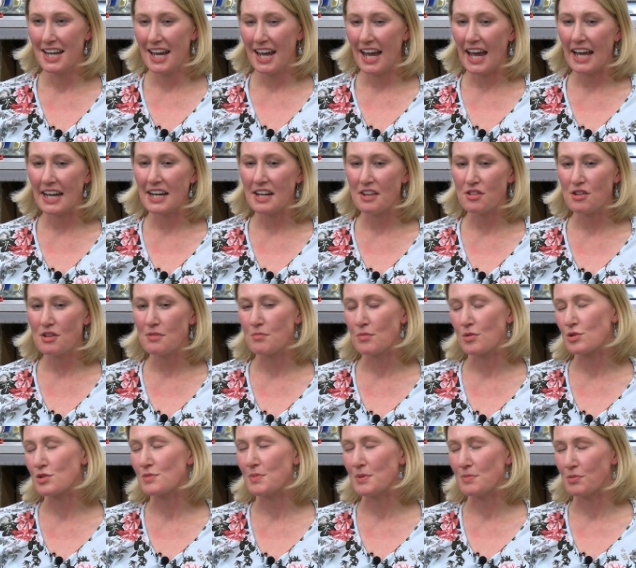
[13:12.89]
and I think
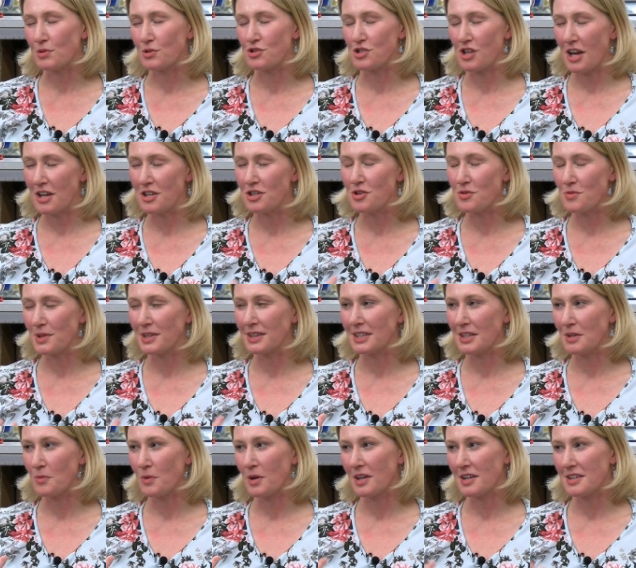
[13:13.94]
most people genuinely
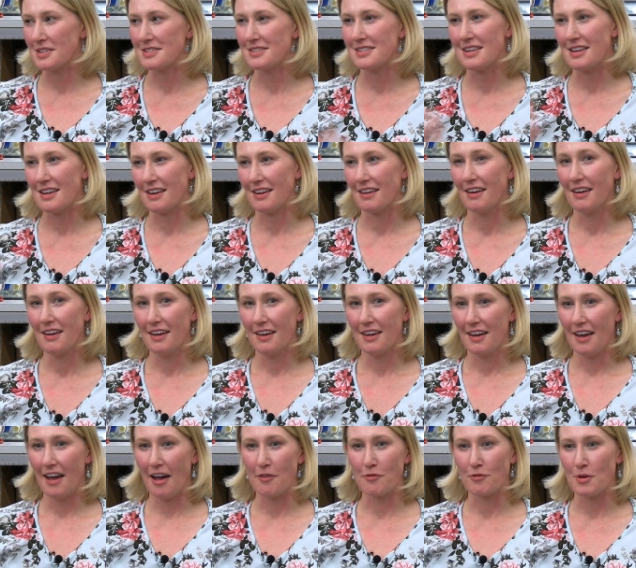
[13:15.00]
want to see
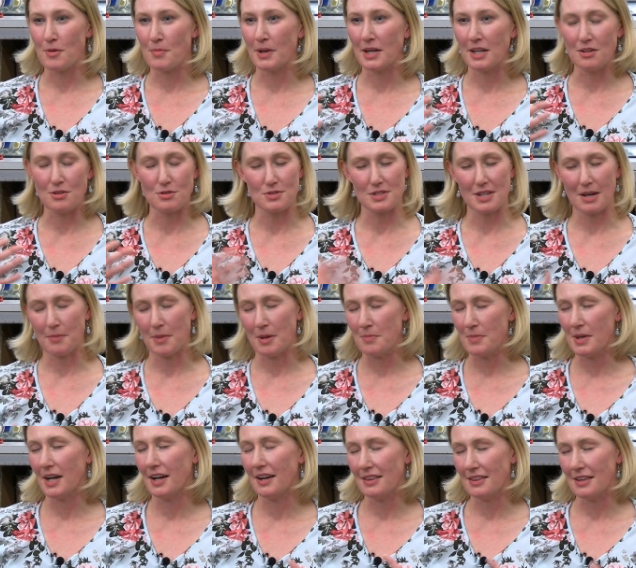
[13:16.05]
everybody who's coming
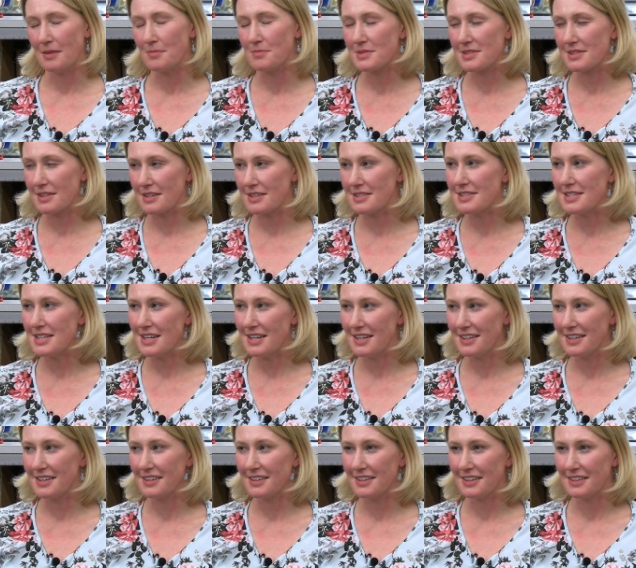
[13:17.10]
behind them succeed.
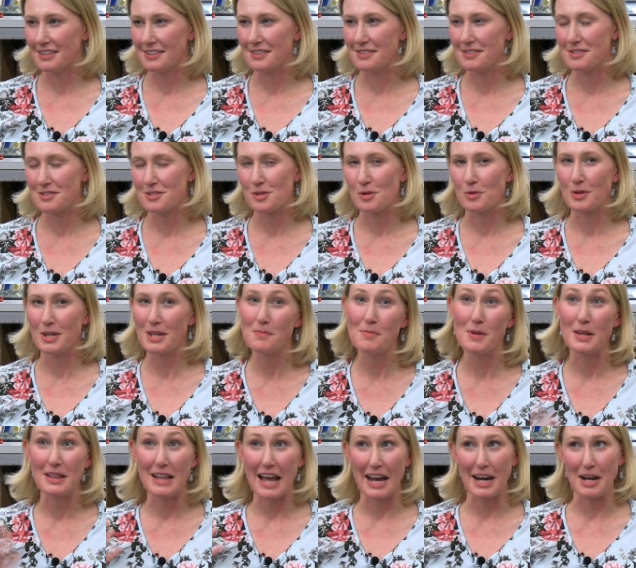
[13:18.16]
And so
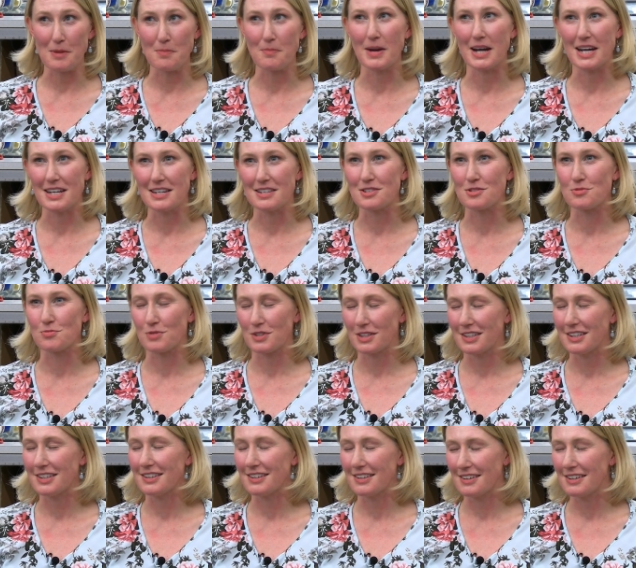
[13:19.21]
keeping that in mind is
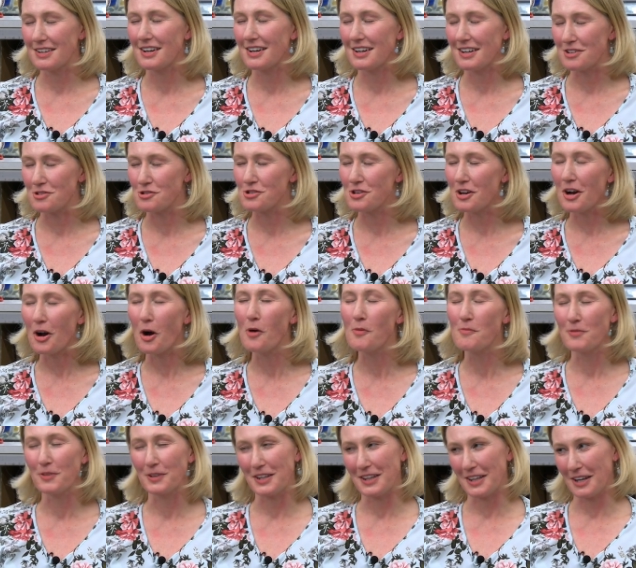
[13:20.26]
really,
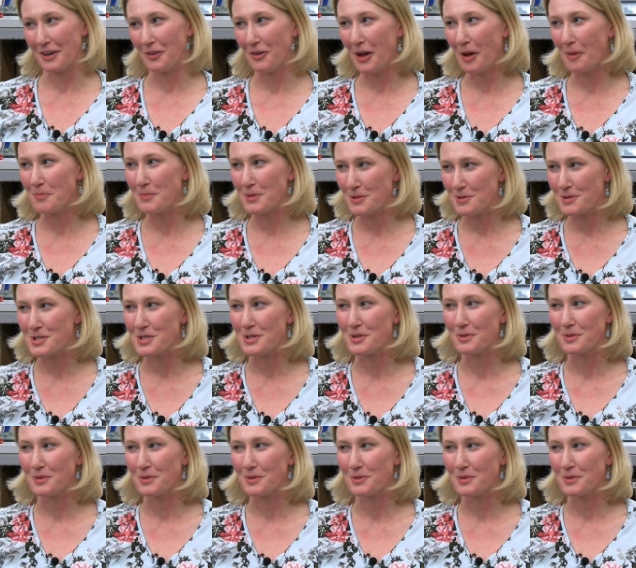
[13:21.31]
hopefully that'll help you too.